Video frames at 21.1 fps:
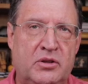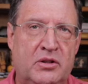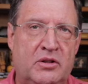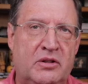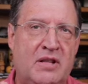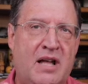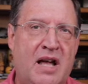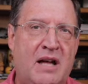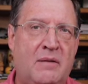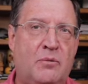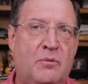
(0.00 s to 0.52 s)

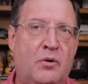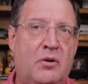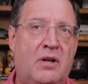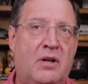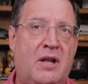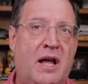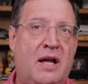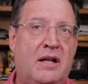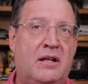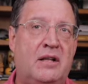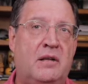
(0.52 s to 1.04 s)
lot more
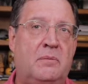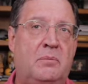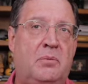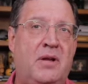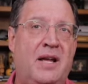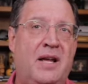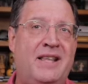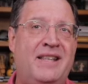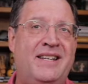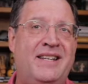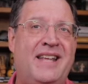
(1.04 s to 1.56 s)
likely to
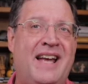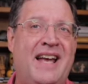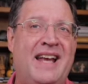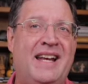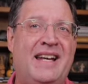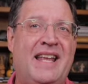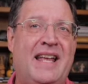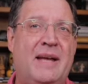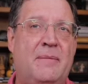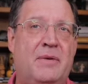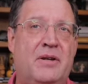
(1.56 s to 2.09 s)
play the
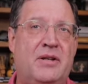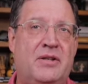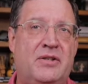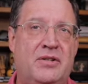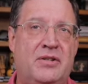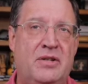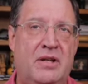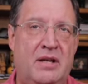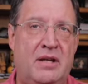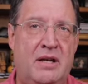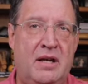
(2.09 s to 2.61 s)

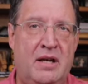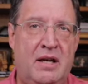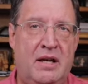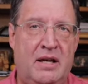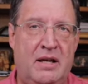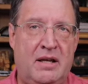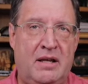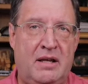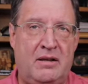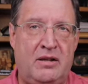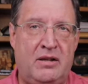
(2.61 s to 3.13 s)
dynamics
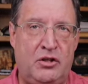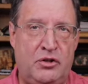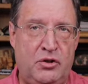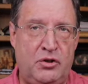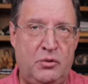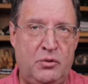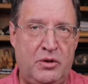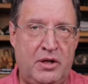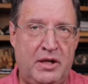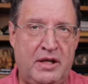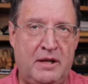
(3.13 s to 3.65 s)
that
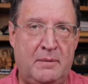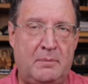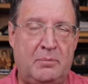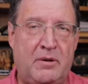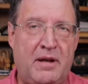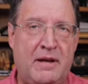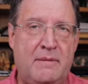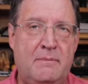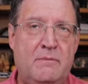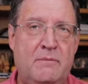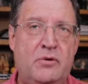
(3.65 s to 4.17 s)
you need and
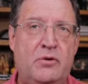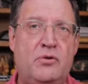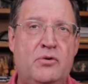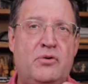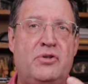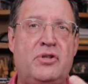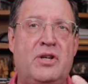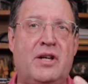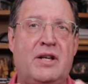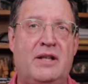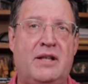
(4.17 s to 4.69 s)
play
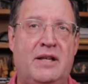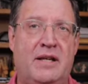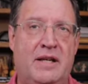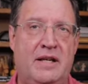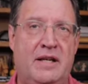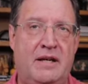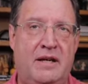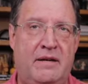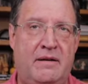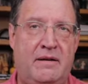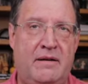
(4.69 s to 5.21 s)

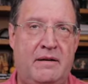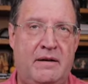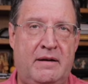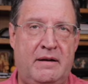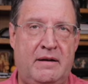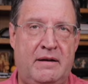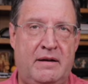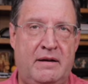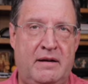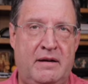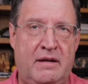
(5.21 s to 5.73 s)
musically
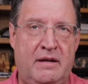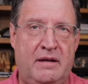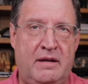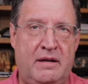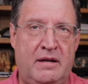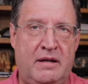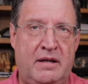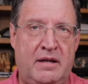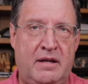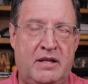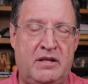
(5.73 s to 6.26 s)

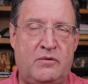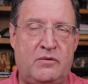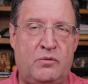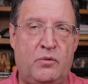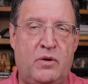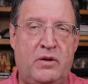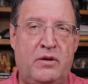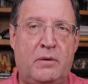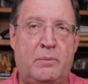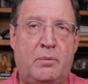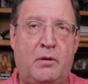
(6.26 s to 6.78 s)
is
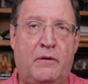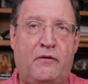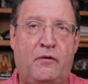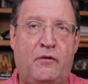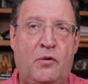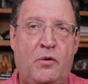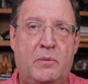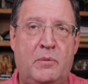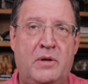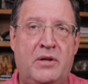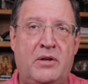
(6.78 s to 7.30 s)
when they're
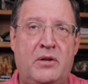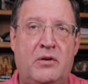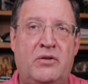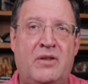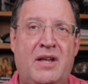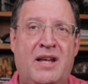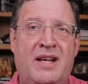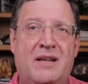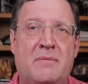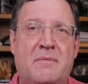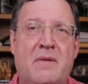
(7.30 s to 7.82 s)
performing, they're
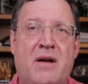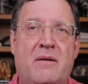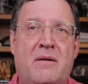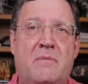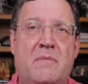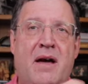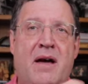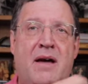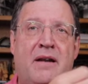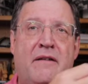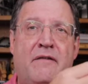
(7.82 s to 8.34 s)
thinking
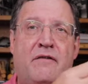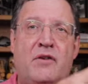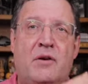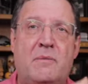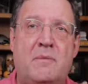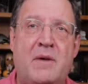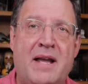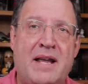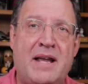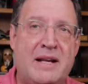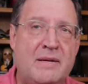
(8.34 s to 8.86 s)
about it
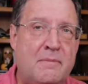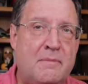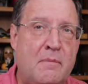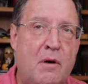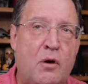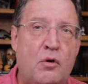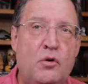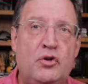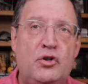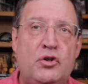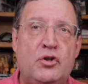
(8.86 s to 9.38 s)
from an
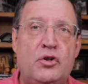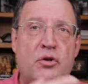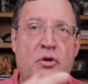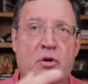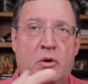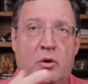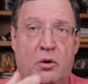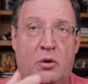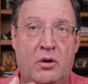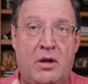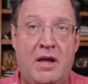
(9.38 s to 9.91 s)

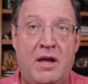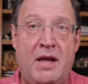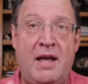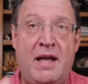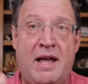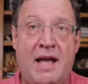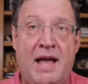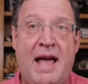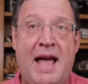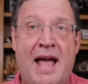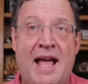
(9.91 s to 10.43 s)
emotional
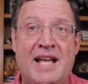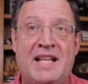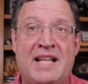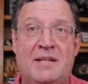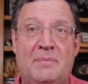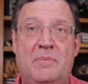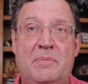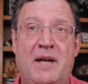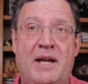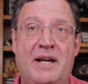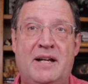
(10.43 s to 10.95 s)

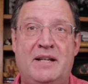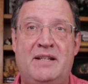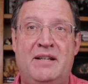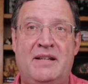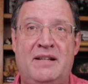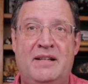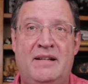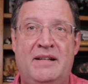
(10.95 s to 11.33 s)
aspect.